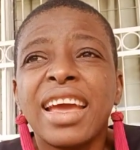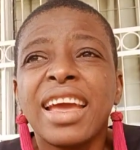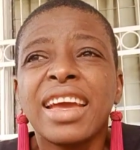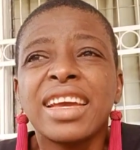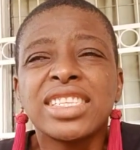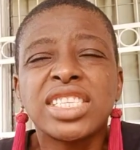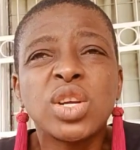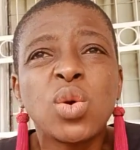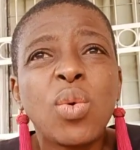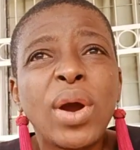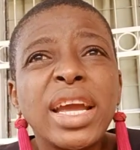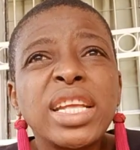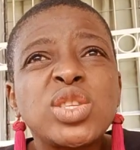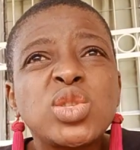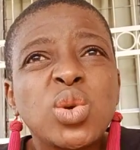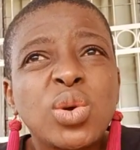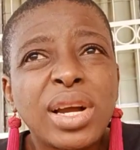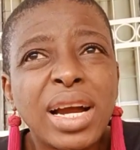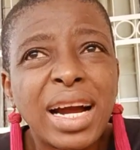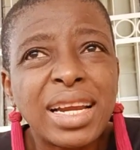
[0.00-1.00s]
She went
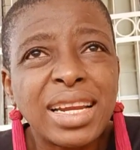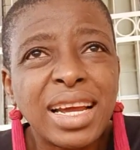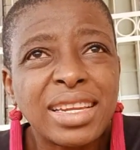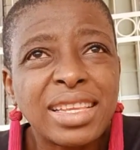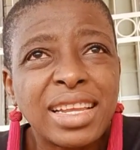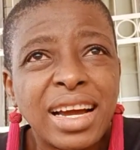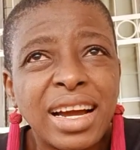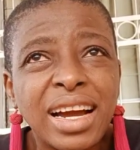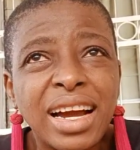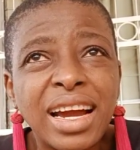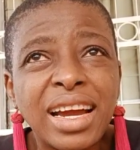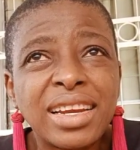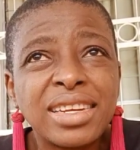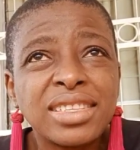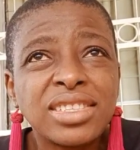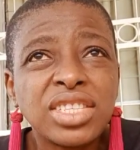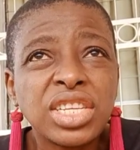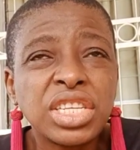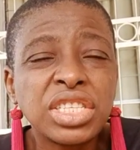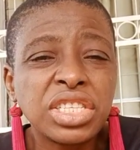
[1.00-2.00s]
to Canada and
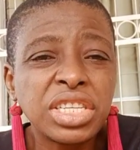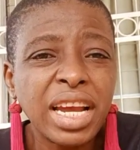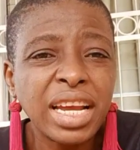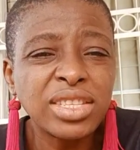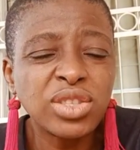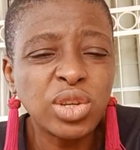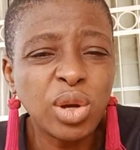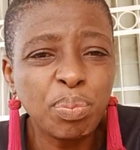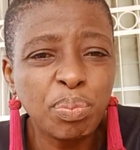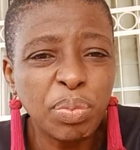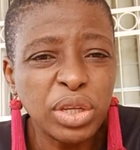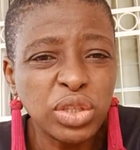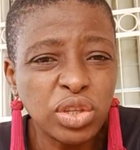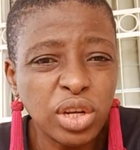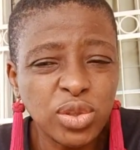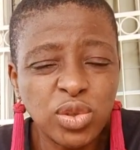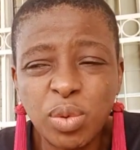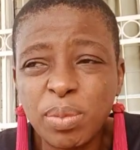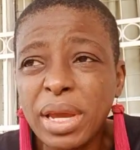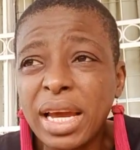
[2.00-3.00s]
she shared some
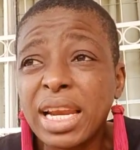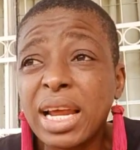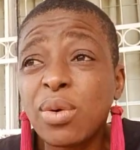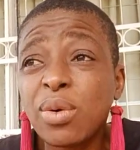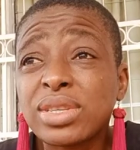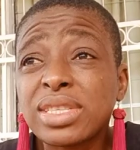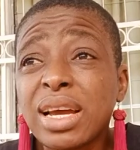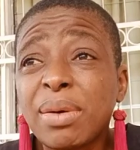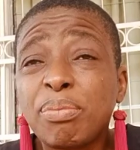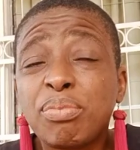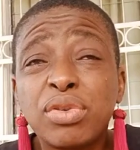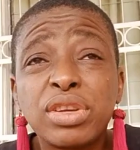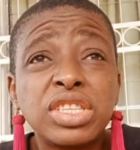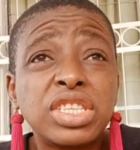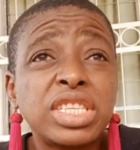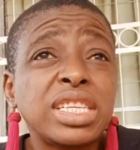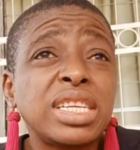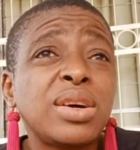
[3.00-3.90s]
pictures with me and I appreciated.